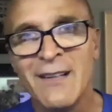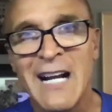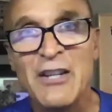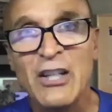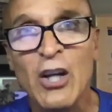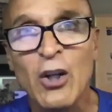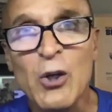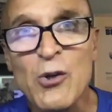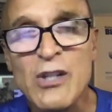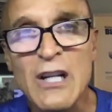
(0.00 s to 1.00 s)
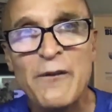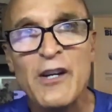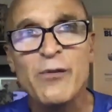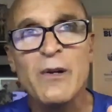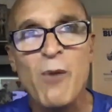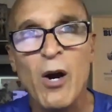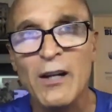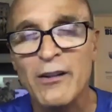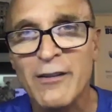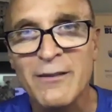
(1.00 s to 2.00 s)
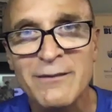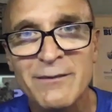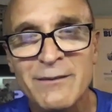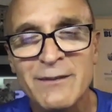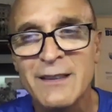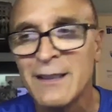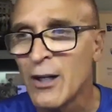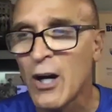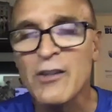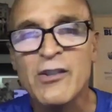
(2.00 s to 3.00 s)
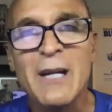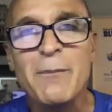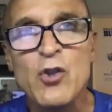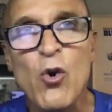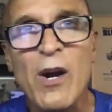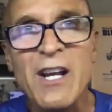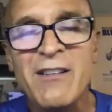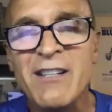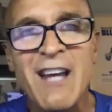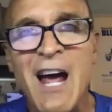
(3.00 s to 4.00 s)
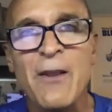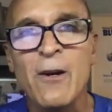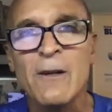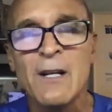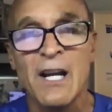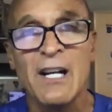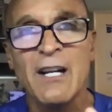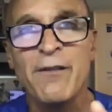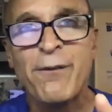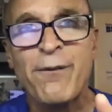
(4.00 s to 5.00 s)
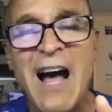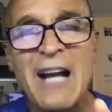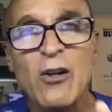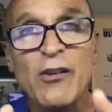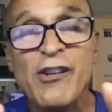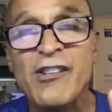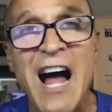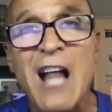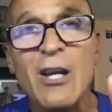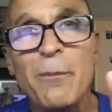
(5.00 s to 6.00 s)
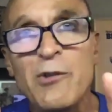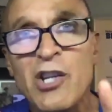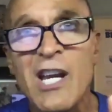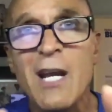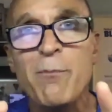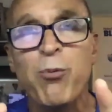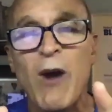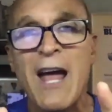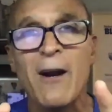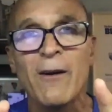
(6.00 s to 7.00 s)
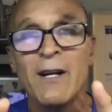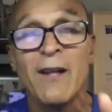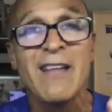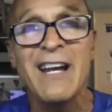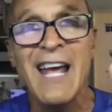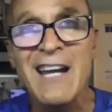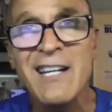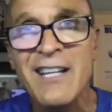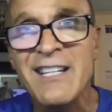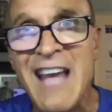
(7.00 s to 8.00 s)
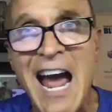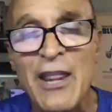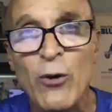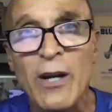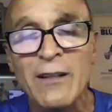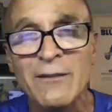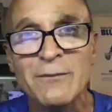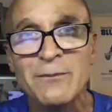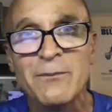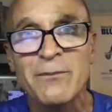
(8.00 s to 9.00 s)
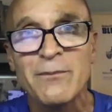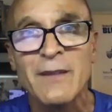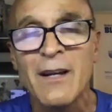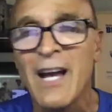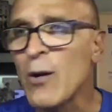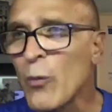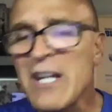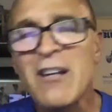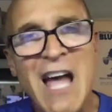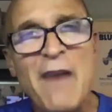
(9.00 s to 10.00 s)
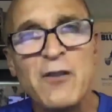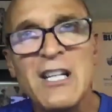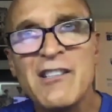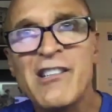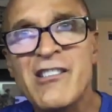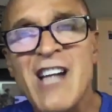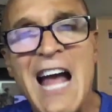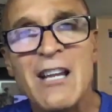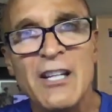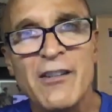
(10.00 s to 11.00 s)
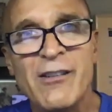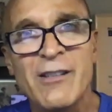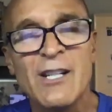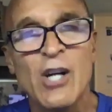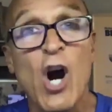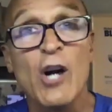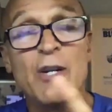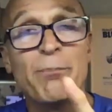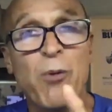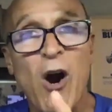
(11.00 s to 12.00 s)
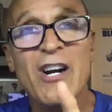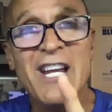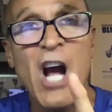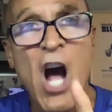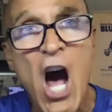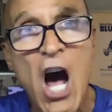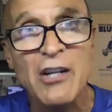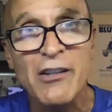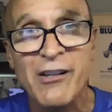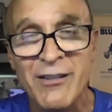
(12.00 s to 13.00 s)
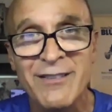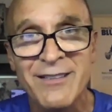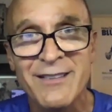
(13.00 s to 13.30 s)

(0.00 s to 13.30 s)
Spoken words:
At the conclusion of his remarks, our team joined together in a final solemn team prayer that ended the gathering, and we left in silence our departing hugs,